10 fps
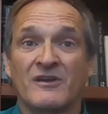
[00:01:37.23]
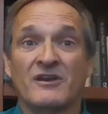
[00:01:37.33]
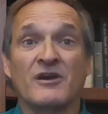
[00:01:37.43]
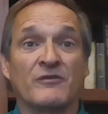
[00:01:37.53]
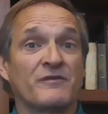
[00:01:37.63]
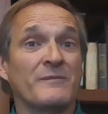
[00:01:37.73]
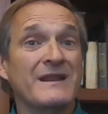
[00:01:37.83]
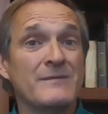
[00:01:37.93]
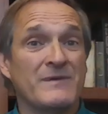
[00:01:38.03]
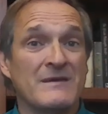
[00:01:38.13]
No, for
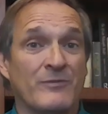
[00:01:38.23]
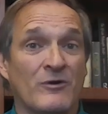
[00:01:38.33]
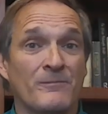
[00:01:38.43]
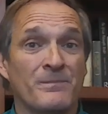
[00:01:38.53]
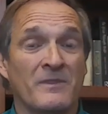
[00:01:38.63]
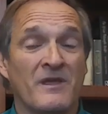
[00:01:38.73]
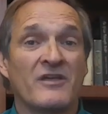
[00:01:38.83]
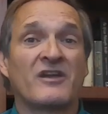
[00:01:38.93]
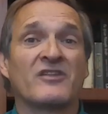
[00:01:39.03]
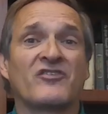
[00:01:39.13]
many people,
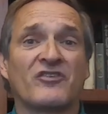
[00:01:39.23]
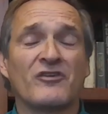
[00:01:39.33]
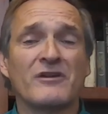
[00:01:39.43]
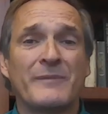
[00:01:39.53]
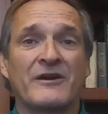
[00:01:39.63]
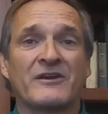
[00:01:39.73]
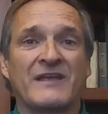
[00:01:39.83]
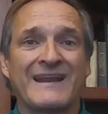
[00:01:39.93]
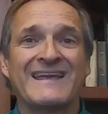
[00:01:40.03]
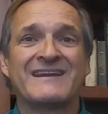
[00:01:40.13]
concern about
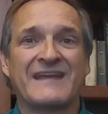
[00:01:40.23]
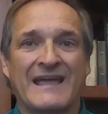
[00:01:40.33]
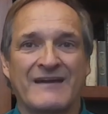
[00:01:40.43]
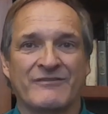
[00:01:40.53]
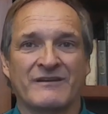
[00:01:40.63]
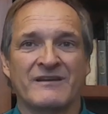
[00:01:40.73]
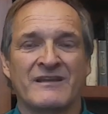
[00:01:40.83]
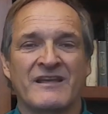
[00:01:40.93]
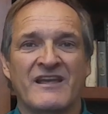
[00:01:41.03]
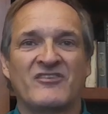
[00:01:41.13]
getting into heaven
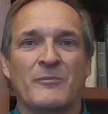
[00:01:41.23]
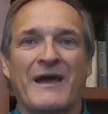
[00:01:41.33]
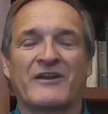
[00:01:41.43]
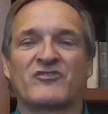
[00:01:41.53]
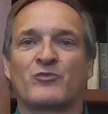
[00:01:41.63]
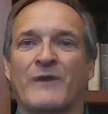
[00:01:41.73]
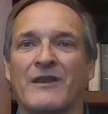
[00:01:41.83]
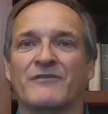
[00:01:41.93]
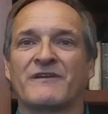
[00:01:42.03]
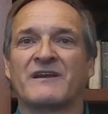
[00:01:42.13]
is about as
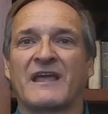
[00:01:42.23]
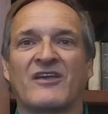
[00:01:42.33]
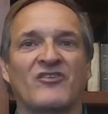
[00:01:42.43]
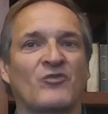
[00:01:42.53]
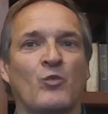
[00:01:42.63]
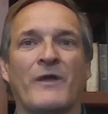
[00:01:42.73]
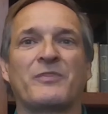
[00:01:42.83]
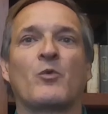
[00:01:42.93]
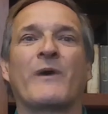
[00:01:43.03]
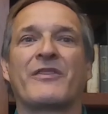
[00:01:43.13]
relevant as what
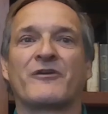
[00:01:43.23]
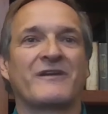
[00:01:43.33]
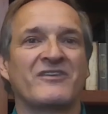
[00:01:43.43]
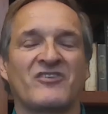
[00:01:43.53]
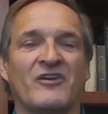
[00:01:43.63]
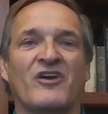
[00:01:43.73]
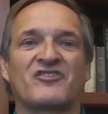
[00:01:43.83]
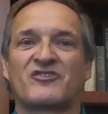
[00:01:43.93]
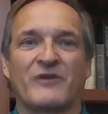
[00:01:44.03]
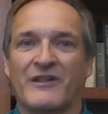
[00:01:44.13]
the weather is in
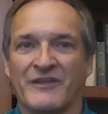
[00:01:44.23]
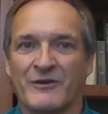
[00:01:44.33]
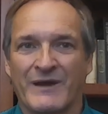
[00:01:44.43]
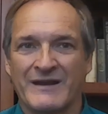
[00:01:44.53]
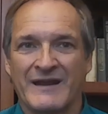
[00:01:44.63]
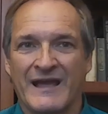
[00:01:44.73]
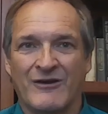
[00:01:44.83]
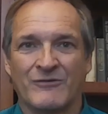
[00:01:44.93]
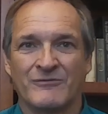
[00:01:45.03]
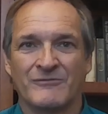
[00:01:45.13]
Australia right now.